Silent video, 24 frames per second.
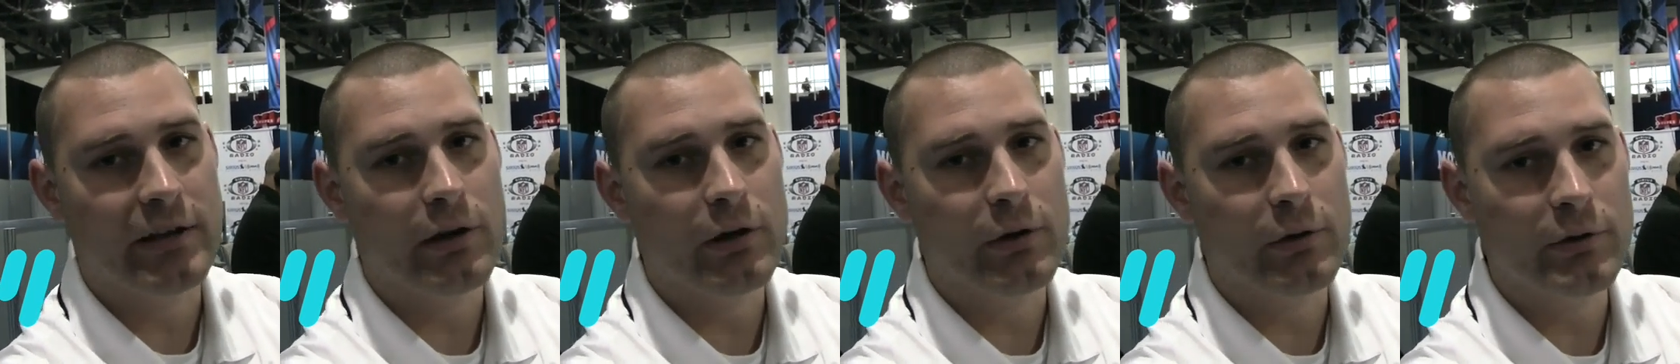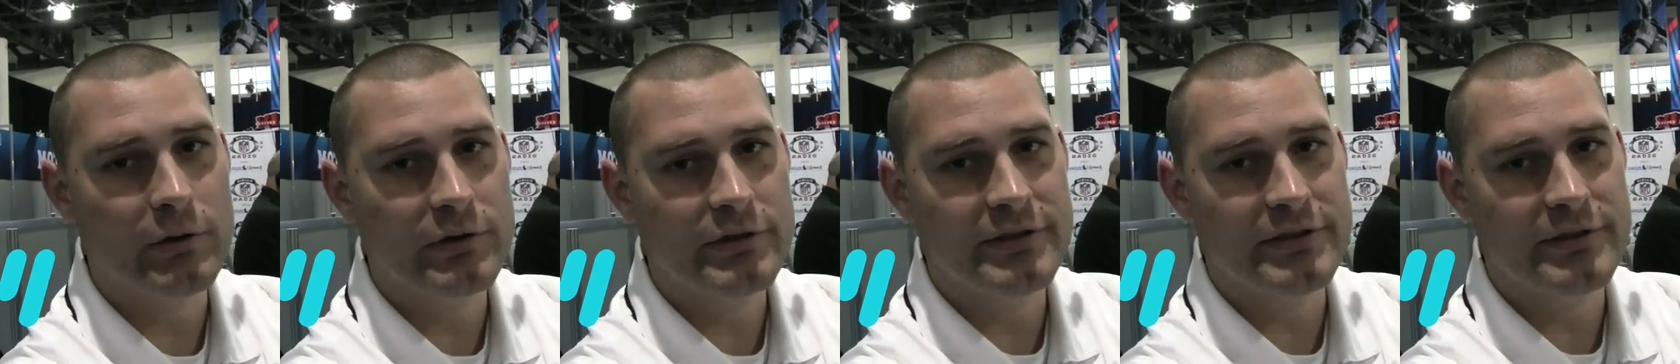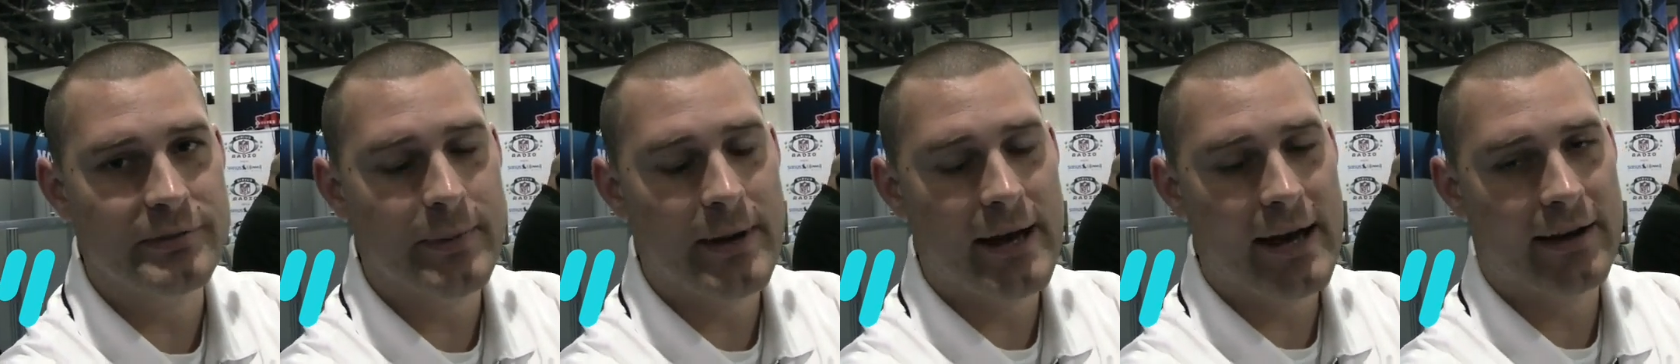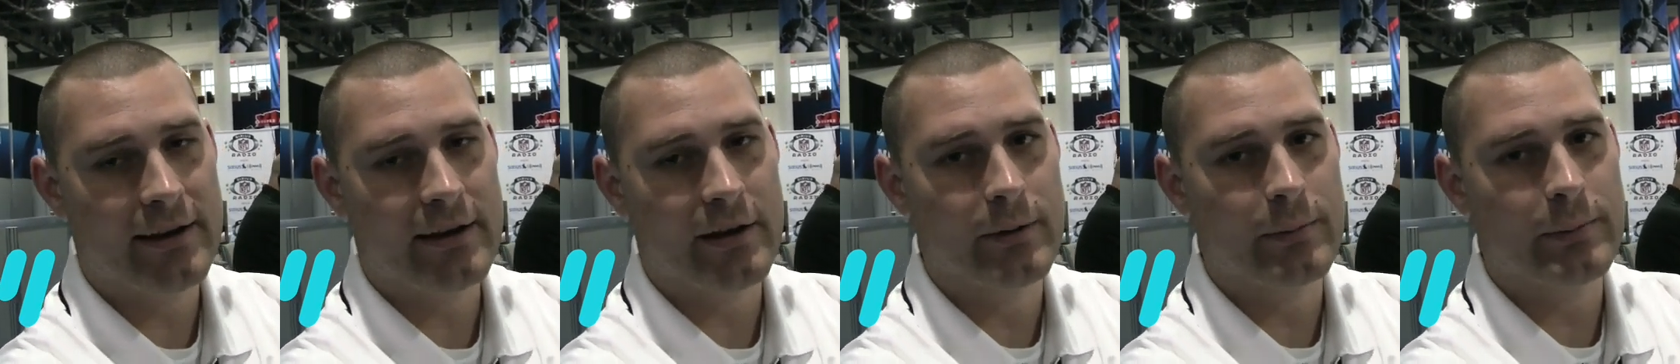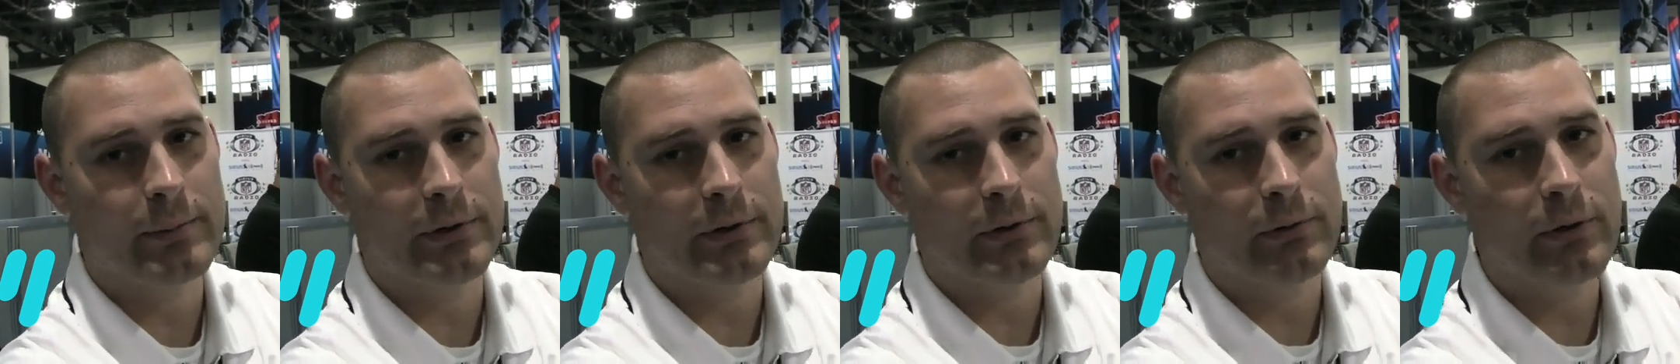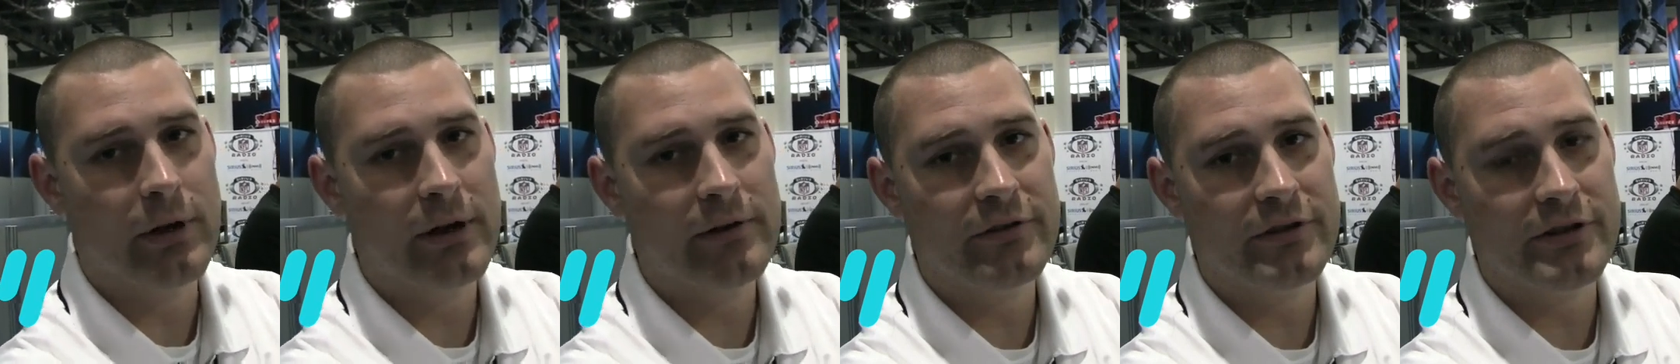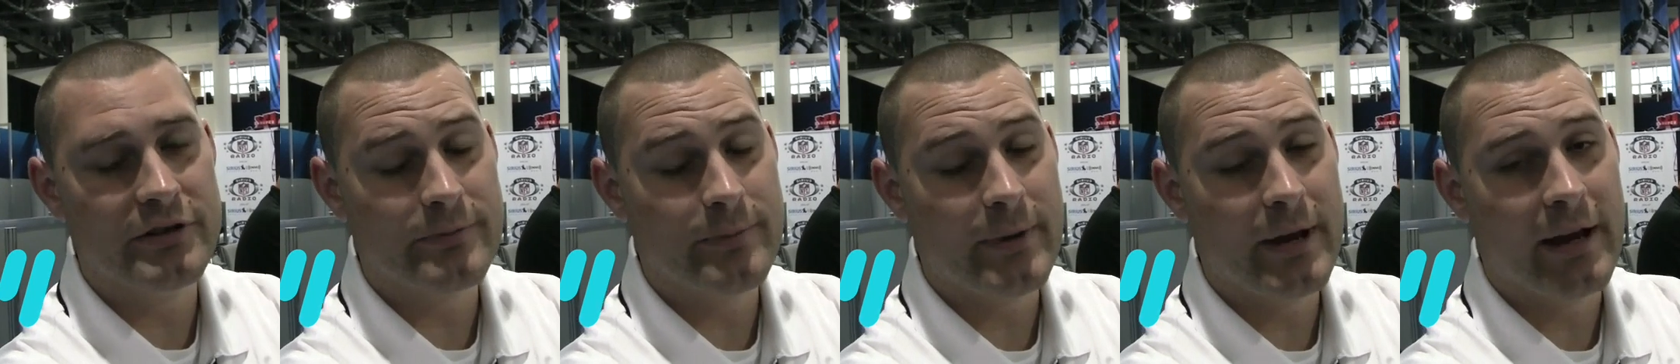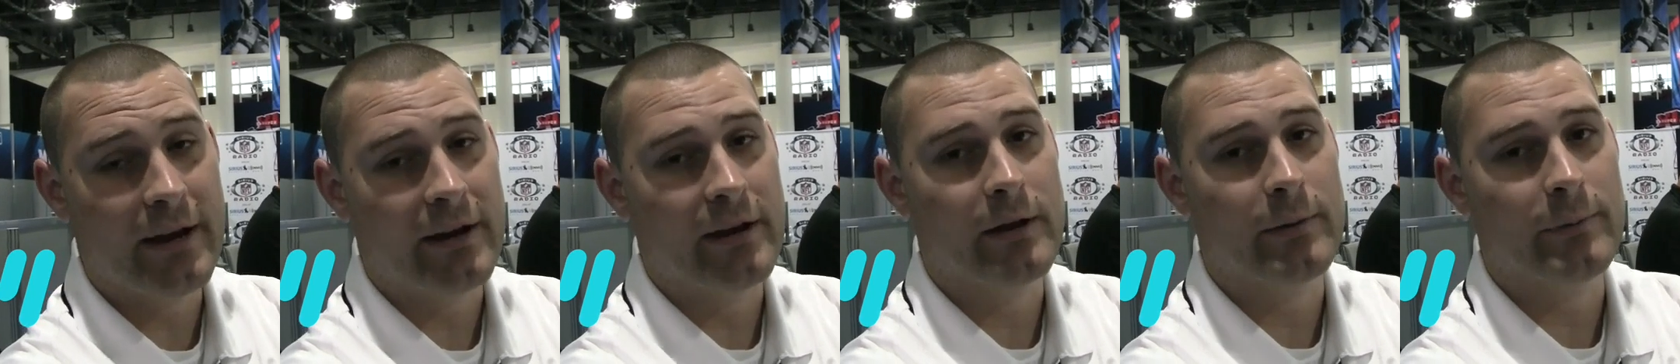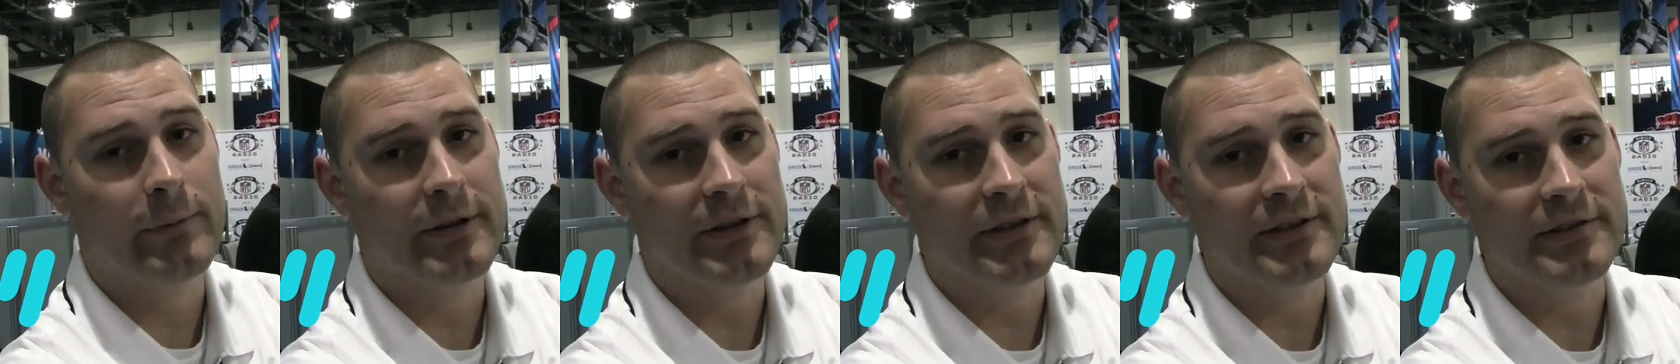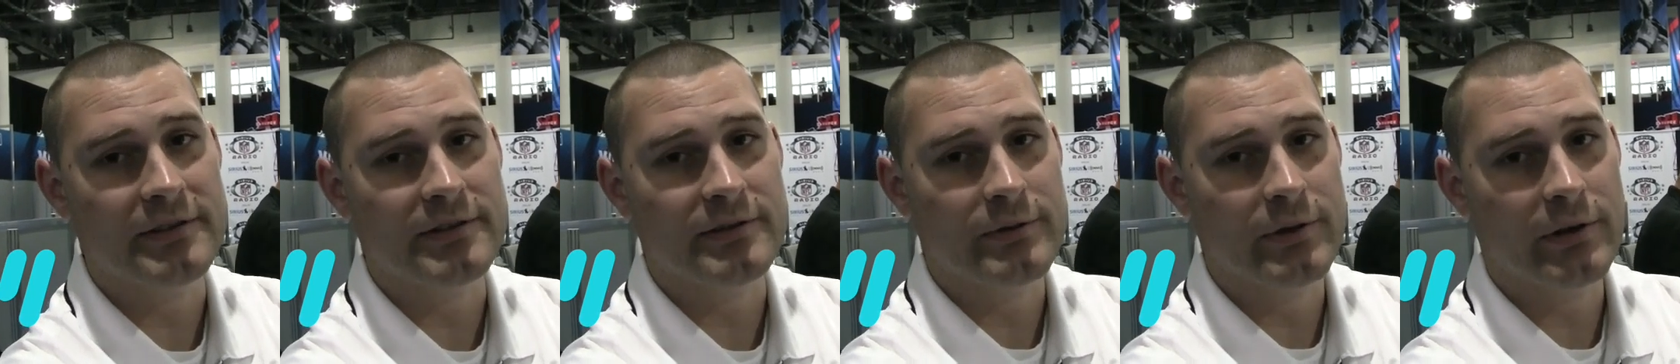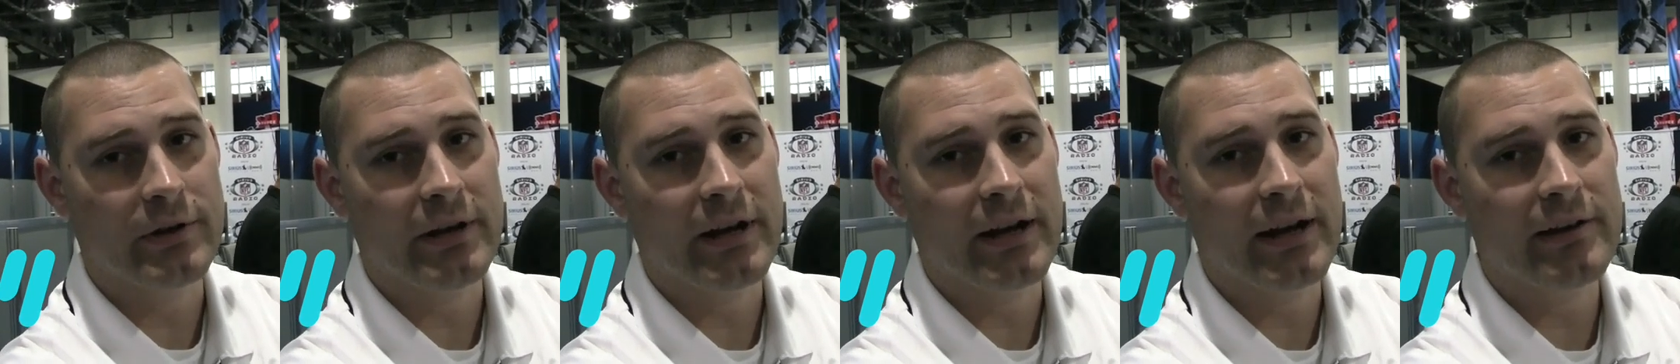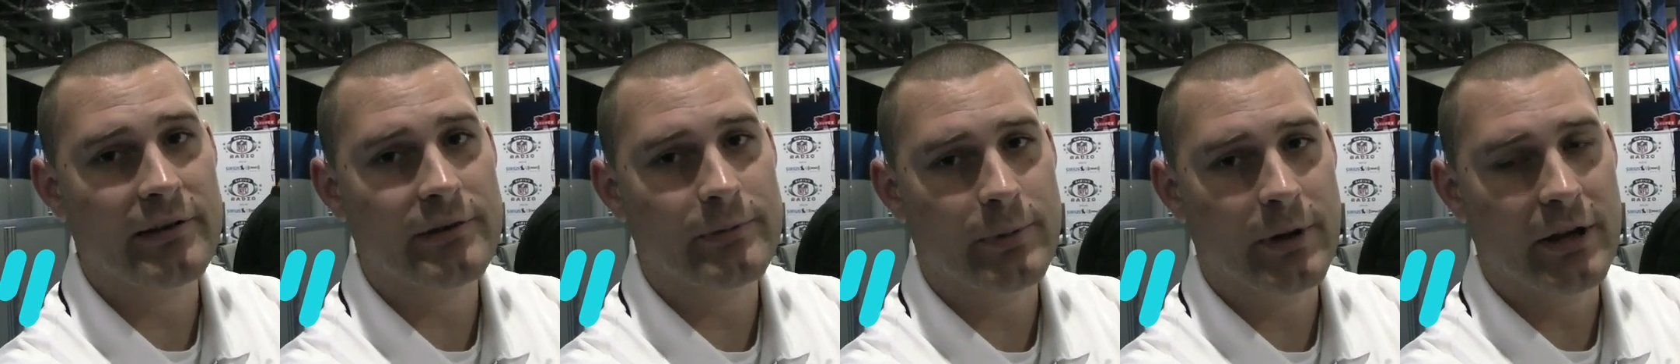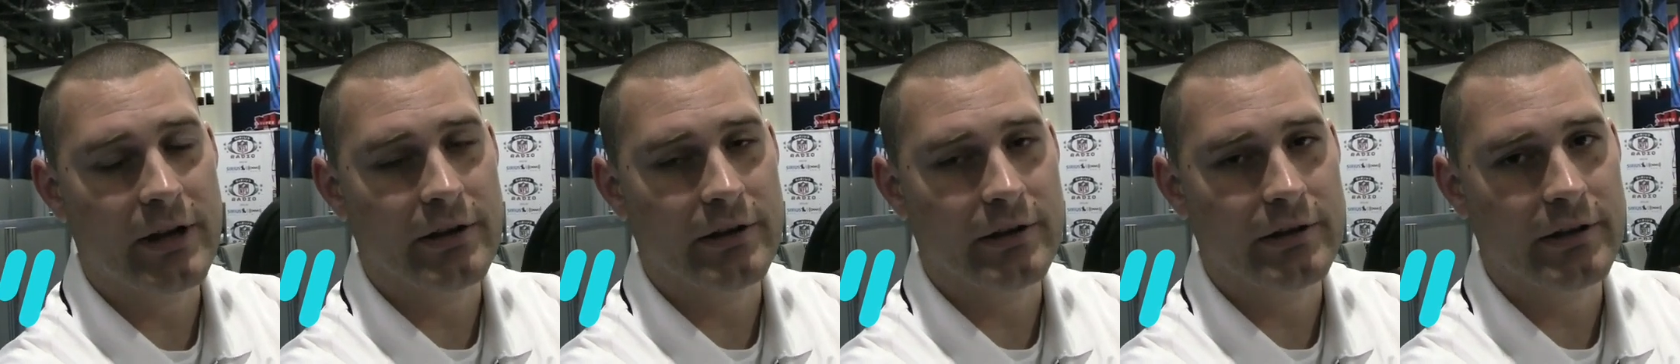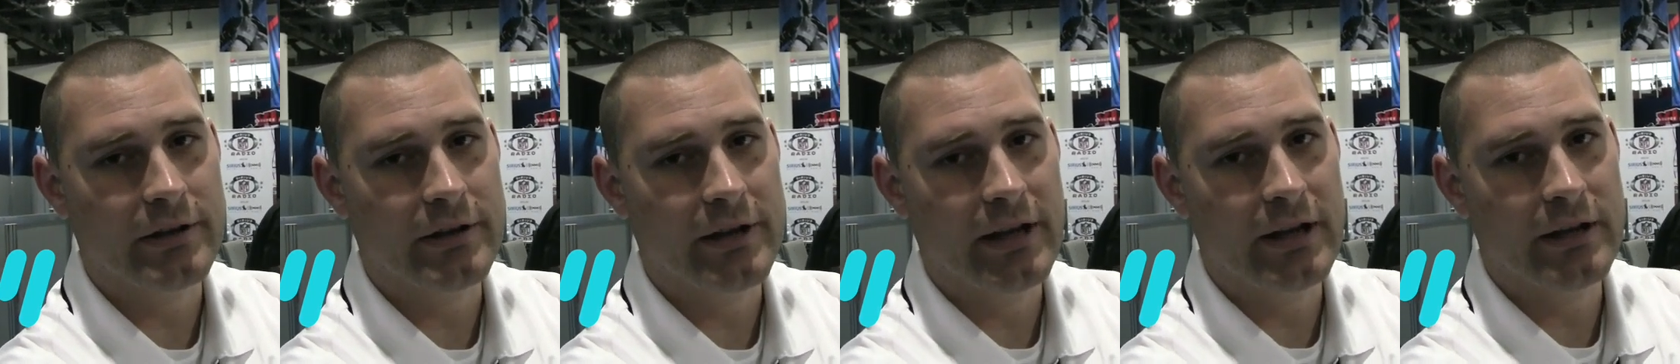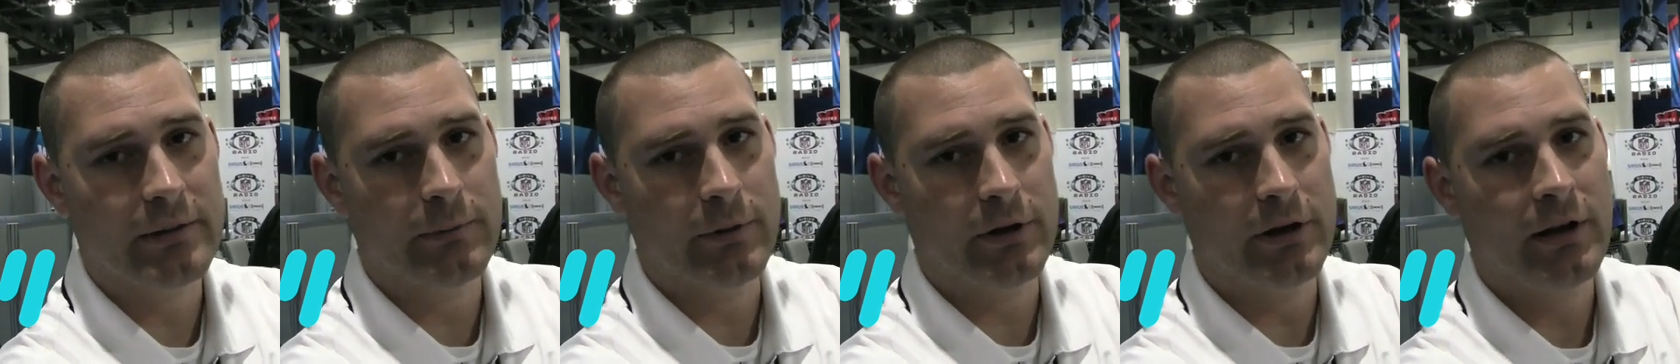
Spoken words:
who's his backup, and whoever his backup is really going to have to play a good game.